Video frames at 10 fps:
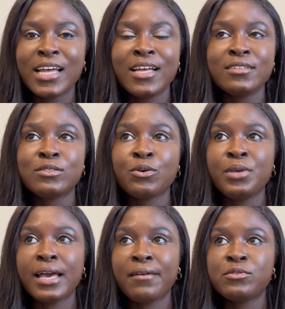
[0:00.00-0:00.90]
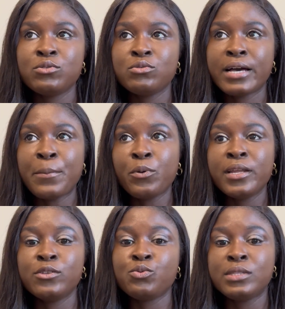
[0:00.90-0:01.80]
So you have to, I put there
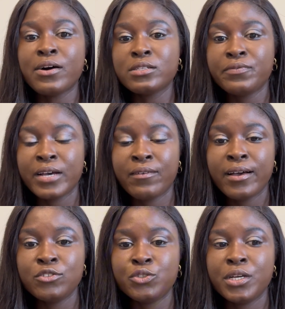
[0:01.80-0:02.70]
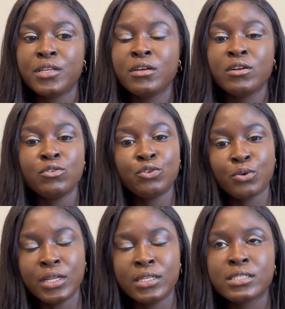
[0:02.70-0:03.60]

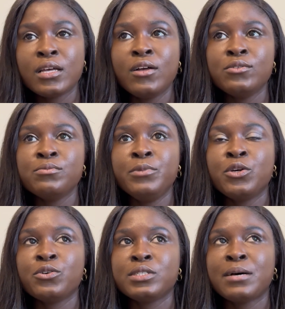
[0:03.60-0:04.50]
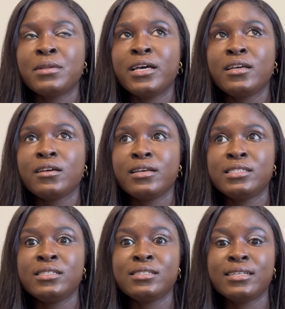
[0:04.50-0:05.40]
$2,500 because I'm like,
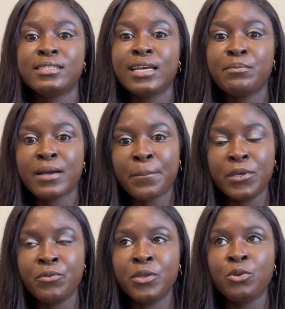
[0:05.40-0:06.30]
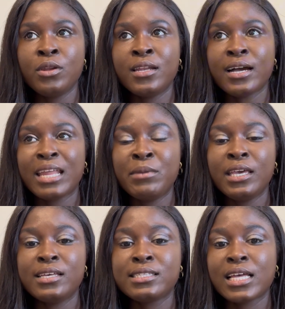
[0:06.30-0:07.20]
this is a 10-month period. You know that the academic
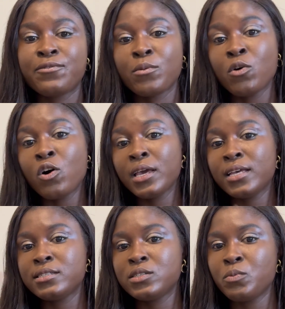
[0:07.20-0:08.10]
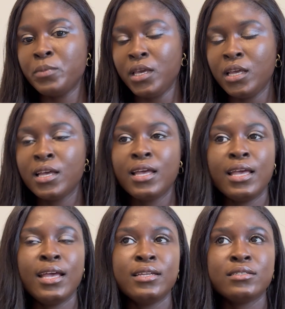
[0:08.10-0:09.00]
year starts from August till May,
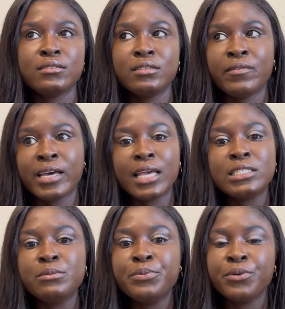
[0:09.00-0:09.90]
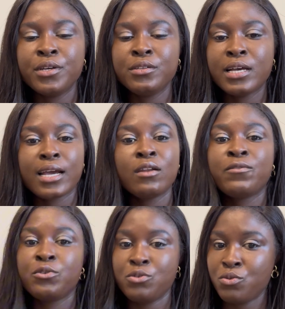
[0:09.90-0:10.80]
and the vacation period, you're kind of
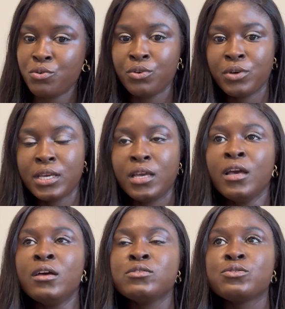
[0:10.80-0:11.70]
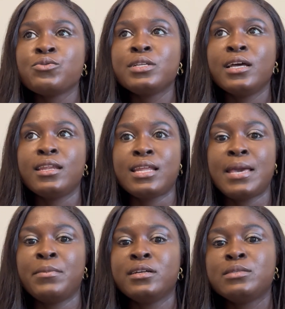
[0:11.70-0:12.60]
on your own. Okay, so the
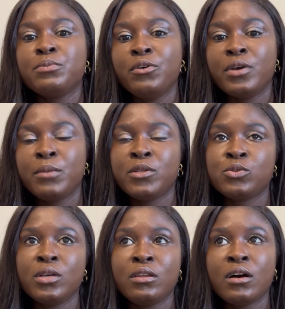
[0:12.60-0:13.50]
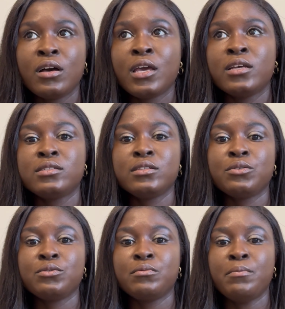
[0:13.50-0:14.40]
9-month period between August
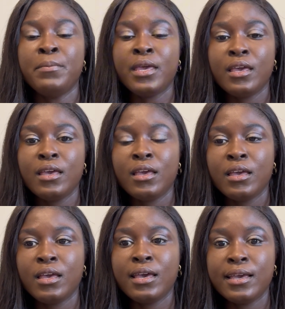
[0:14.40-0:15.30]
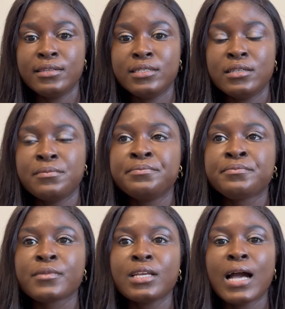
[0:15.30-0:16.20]
till May, and then
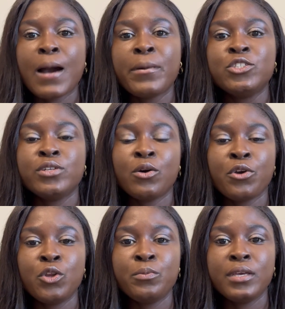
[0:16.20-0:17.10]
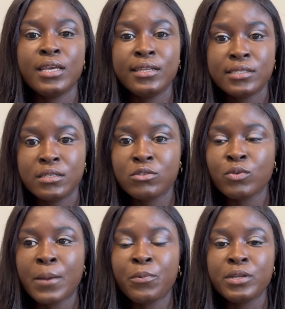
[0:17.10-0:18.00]
how much you are going to be eating. So I
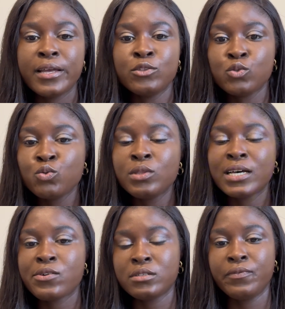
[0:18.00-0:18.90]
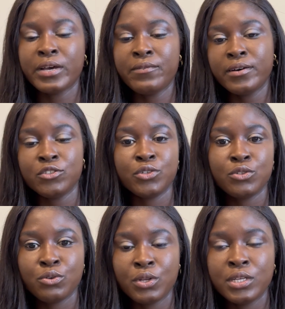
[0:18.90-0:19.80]
put there
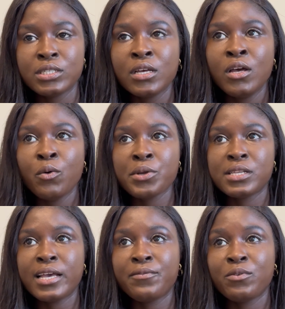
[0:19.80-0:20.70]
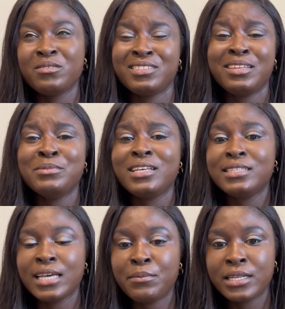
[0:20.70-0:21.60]
$2,500, which is like, let me say
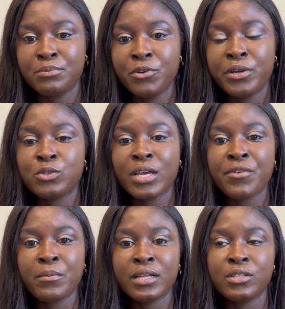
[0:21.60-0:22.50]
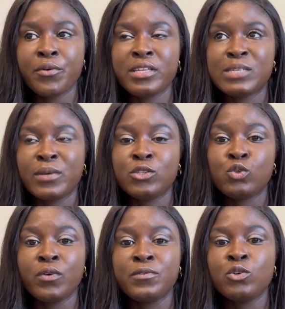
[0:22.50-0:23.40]
10-month period. So every month you're going to spend
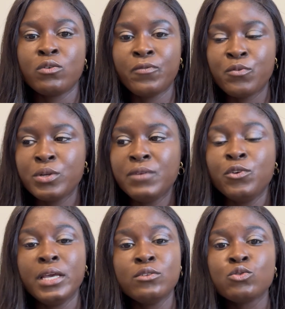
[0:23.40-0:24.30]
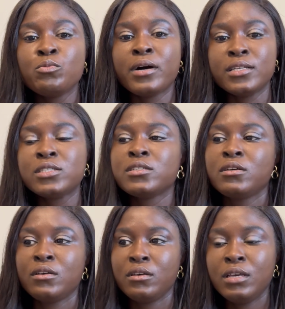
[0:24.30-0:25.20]
$250 on food. If you eat too much,
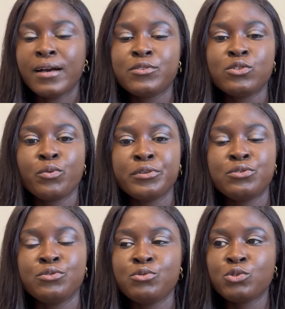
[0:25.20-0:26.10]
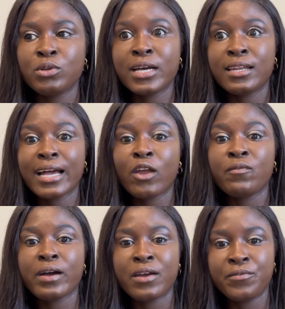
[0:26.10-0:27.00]
you have to know what to do. So that kind of
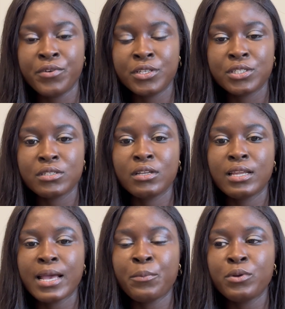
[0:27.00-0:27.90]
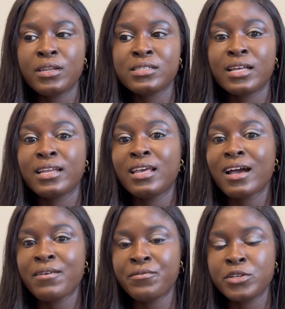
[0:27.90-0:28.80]
average, I put this like the
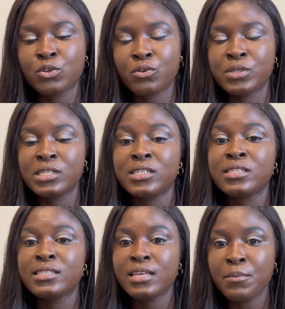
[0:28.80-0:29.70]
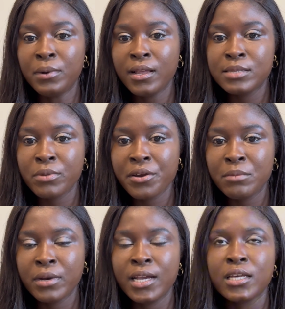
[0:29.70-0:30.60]
average cost. It's just a template, bear in mind.